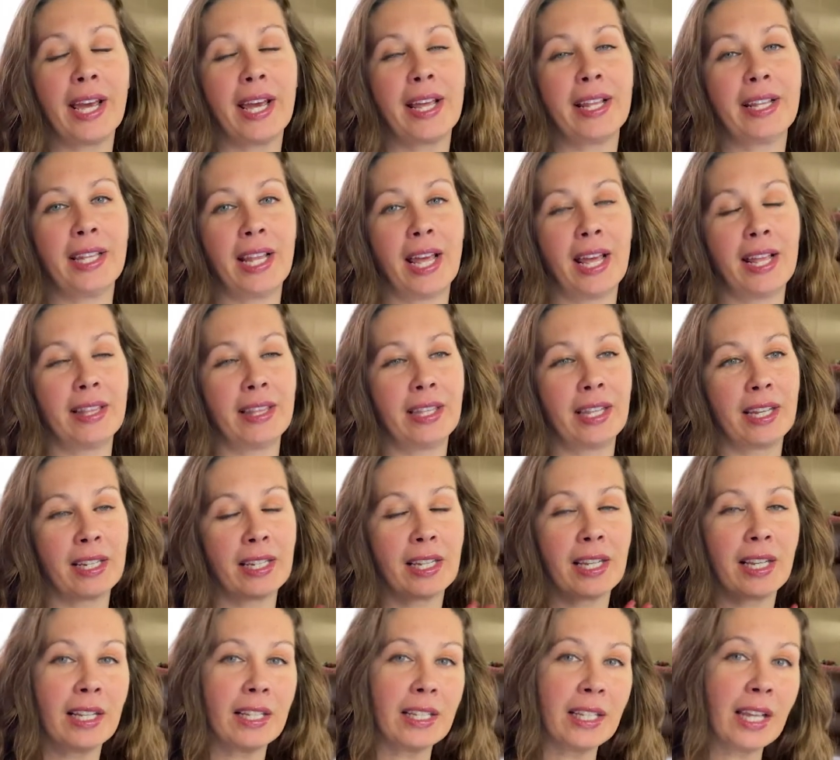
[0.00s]
and then
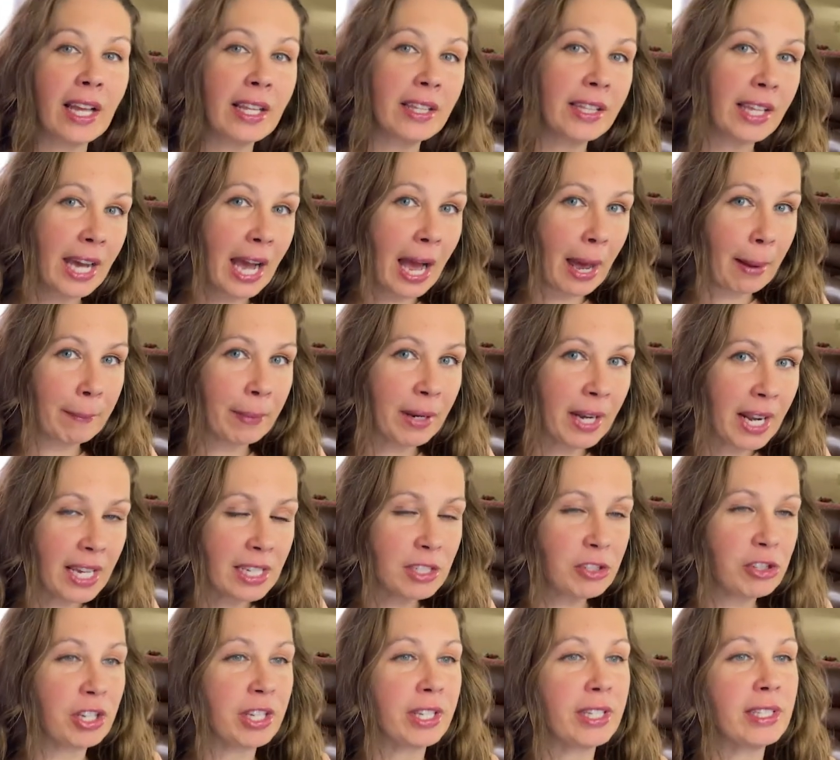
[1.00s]
the
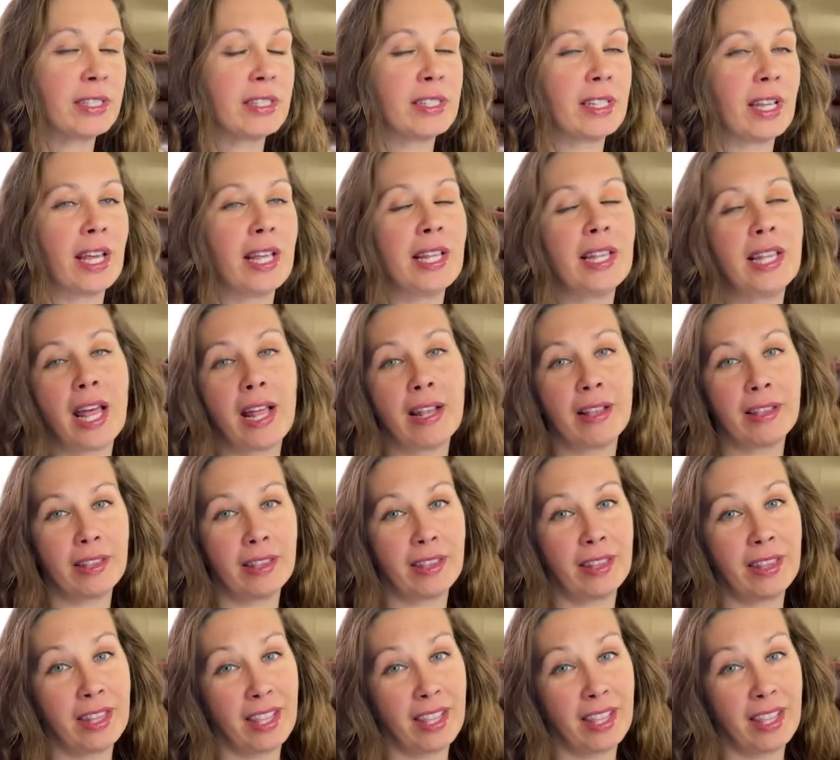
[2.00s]
combinations and then